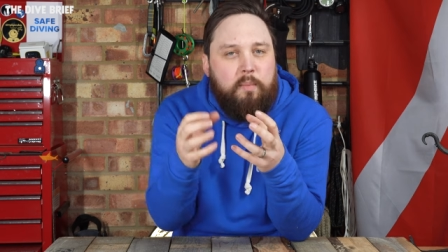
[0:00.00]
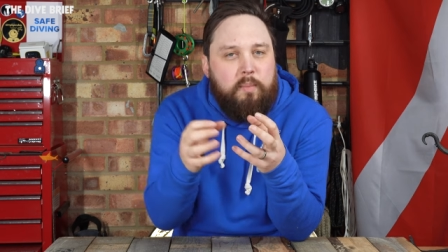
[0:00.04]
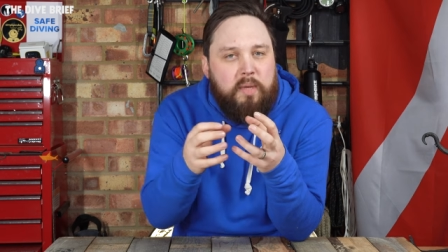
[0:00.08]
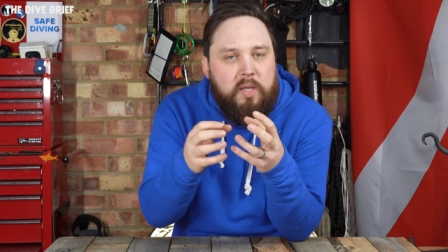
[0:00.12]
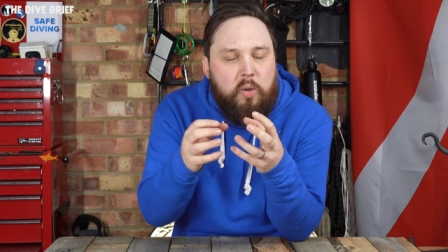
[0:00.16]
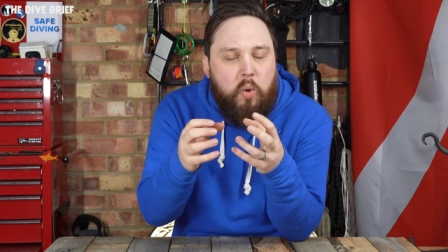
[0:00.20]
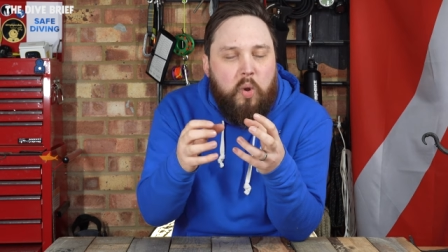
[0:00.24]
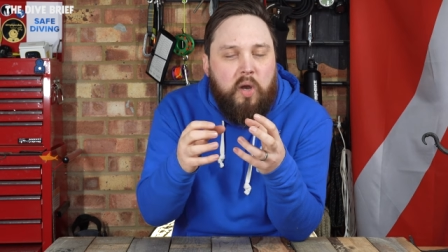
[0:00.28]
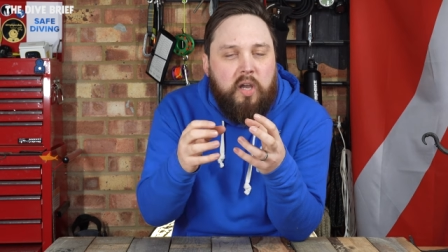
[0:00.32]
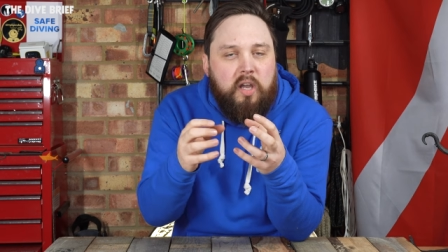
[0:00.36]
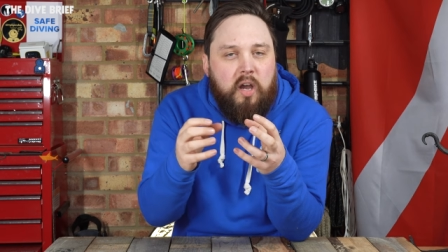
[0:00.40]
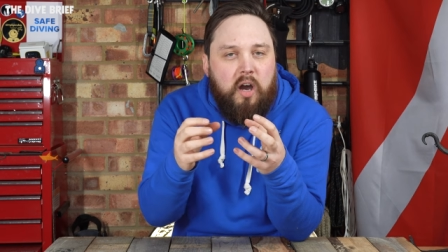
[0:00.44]
be
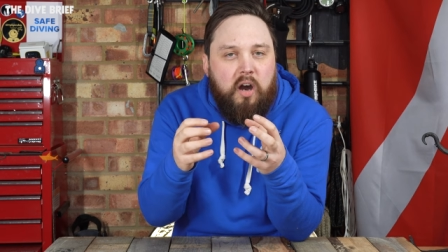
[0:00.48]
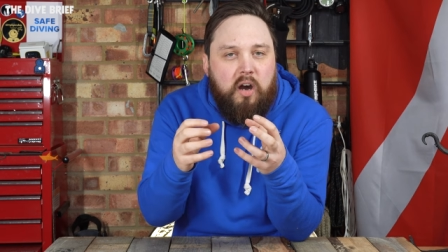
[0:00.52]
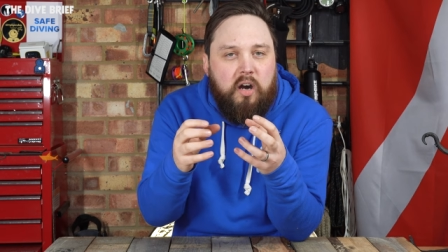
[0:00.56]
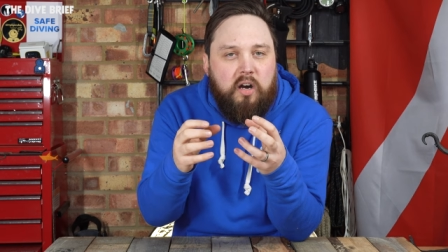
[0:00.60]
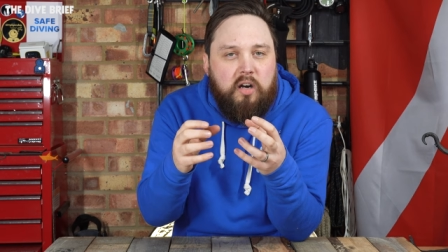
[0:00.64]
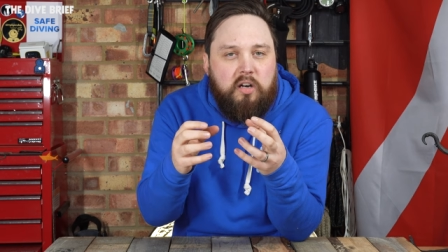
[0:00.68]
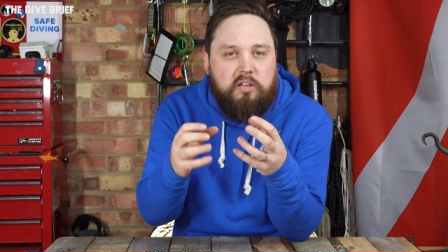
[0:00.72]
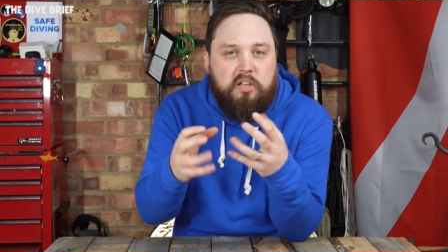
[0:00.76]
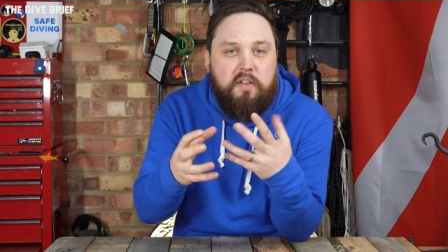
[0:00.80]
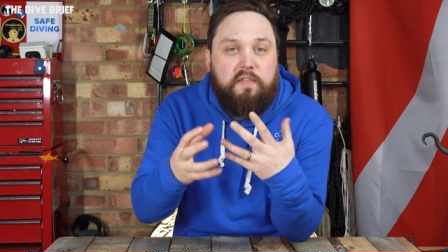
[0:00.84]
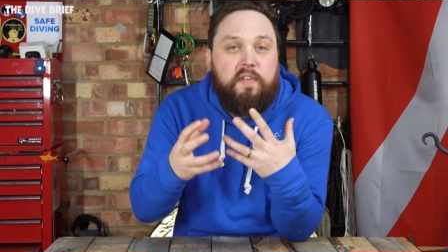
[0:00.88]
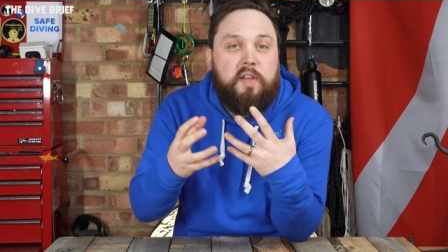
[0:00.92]
quite
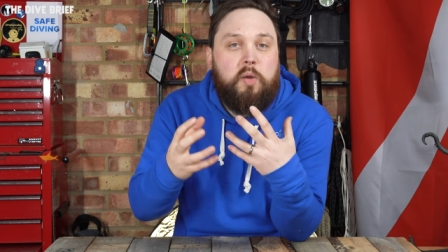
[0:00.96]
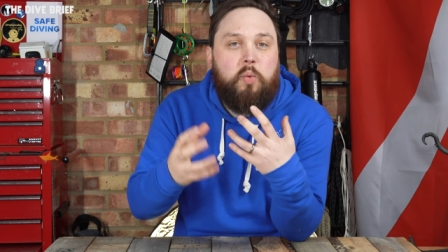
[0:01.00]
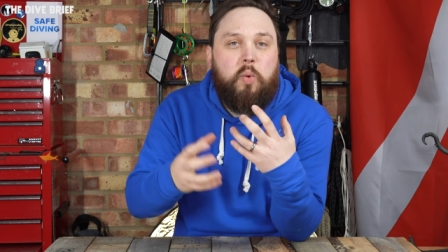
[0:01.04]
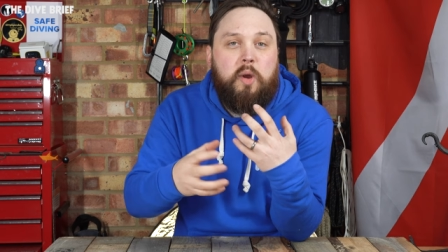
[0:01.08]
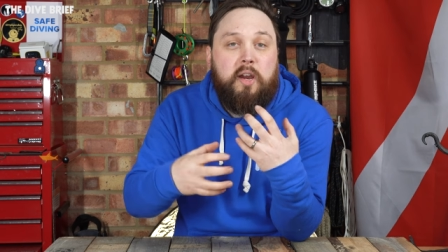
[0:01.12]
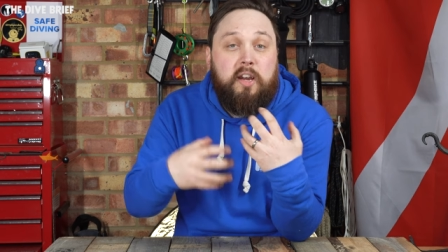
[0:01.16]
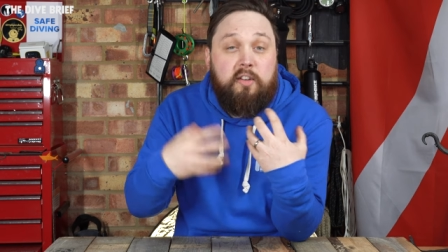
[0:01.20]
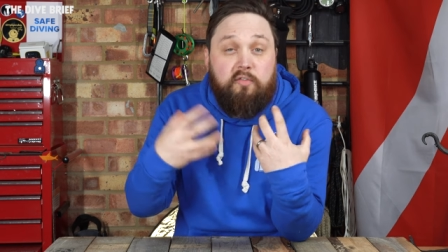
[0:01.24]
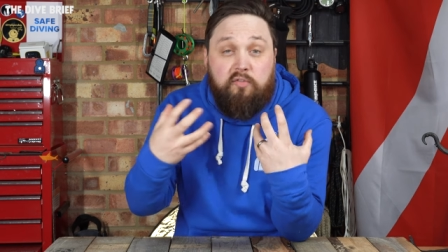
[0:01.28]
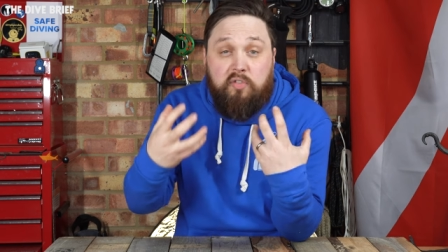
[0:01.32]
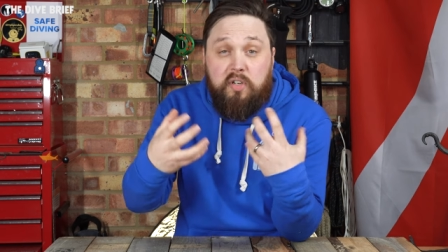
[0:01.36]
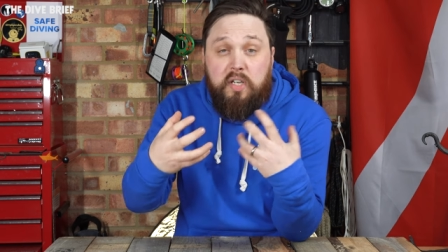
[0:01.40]
hard if you're
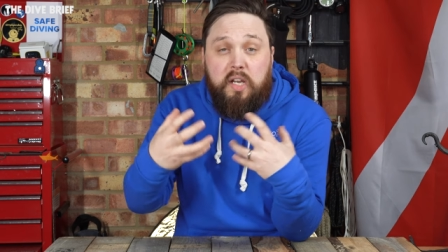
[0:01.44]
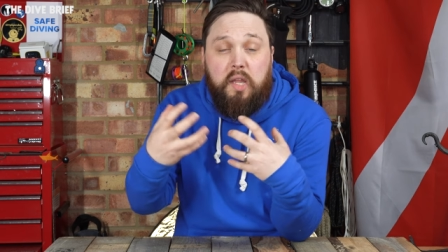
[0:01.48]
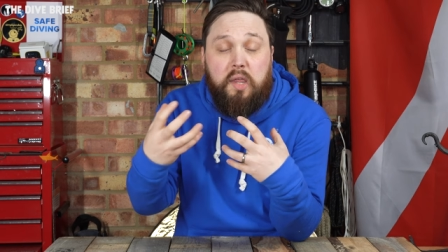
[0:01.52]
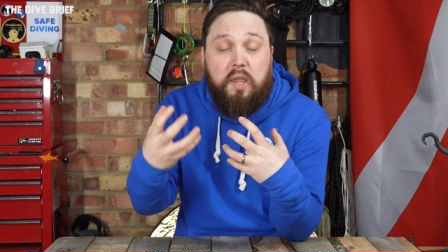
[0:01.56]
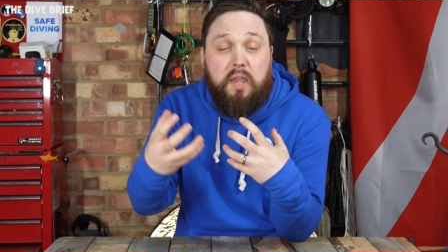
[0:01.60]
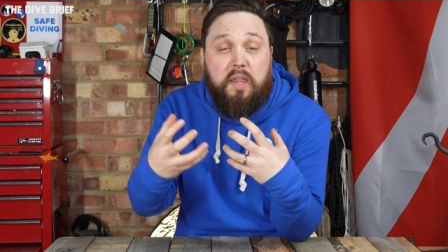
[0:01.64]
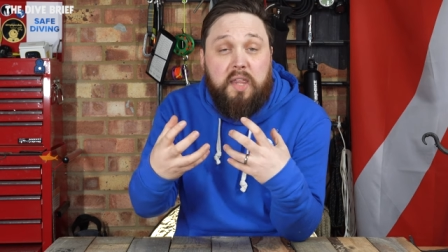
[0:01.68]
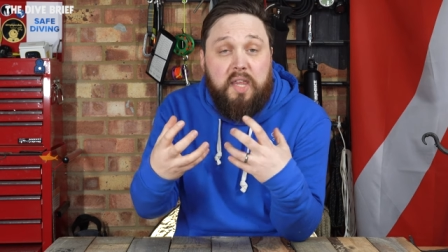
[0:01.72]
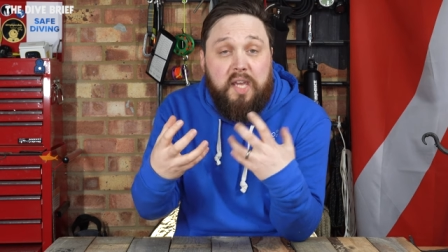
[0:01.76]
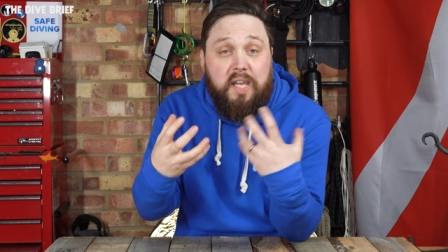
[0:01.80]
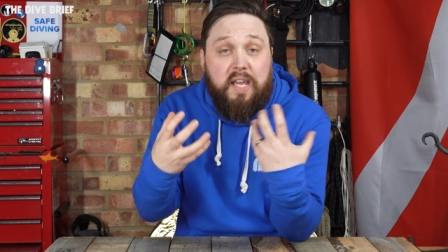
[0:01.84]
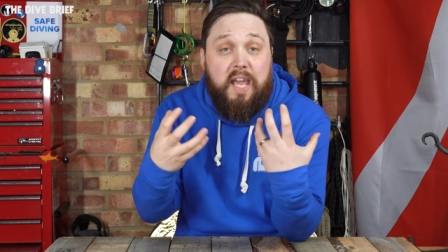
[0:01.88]
wearing really
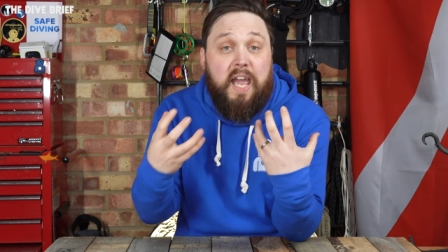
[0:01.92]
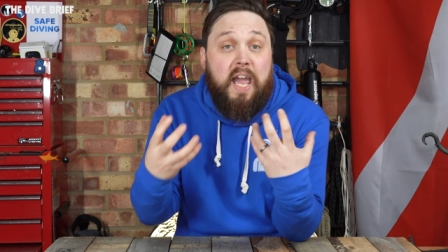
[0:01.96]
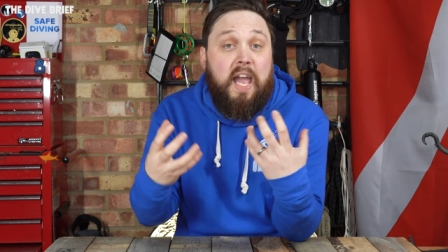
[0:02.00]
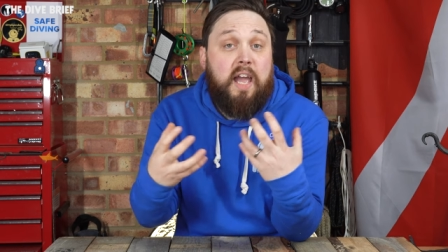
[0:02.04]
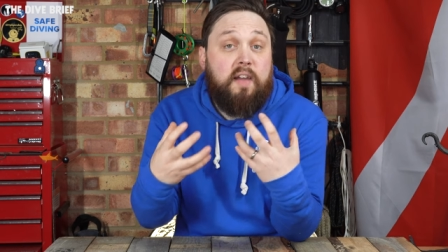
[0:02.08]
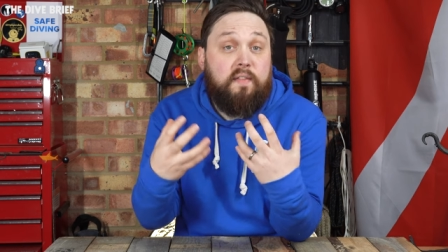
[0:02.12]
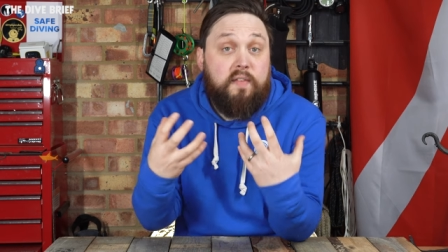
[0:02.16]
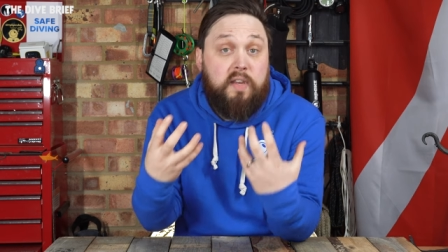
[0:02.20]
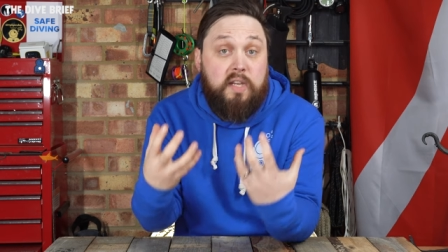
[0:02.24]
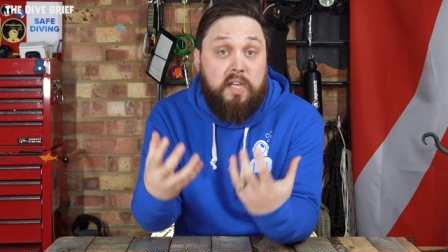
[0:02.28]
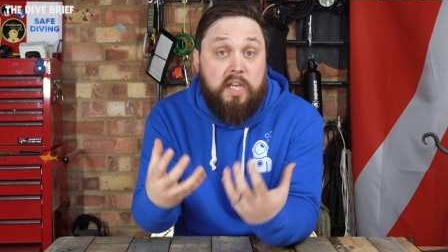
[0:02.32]
thick heavy